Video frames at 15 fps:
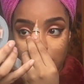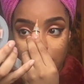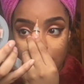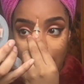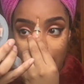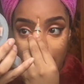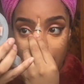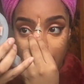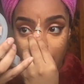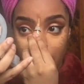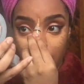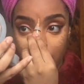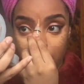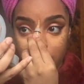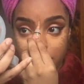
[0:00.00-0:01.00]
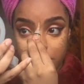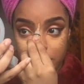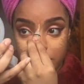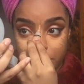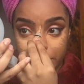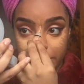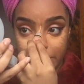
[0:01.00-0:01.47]
that and I
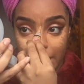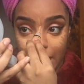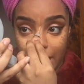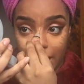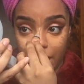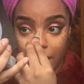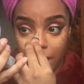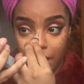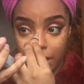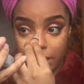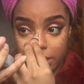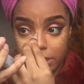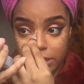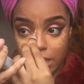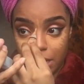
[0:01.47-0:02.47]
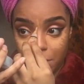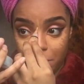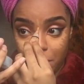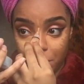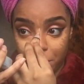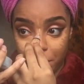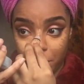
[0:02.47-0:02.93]
just use that instead of
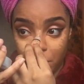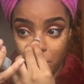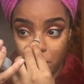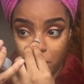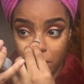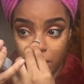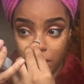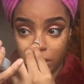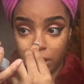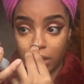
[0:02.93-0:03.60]
pumping more.